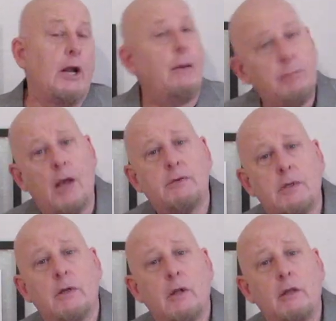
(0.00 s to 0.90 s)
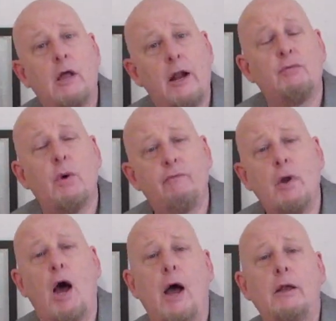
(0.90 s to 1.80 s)
and I'm guessing a lot of you have
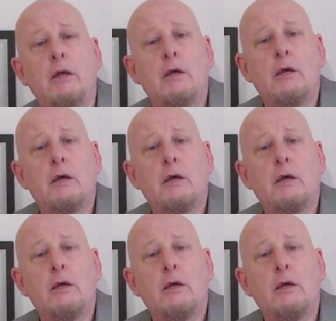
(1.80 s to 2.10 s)
not,